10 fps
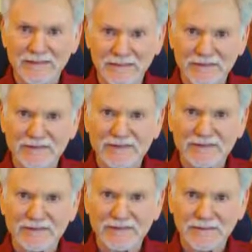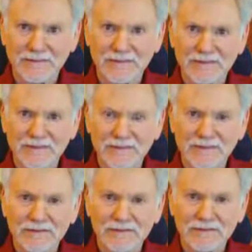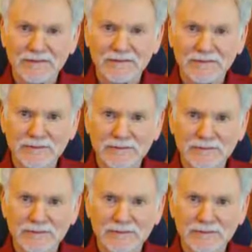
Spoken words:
This person isn't speaking.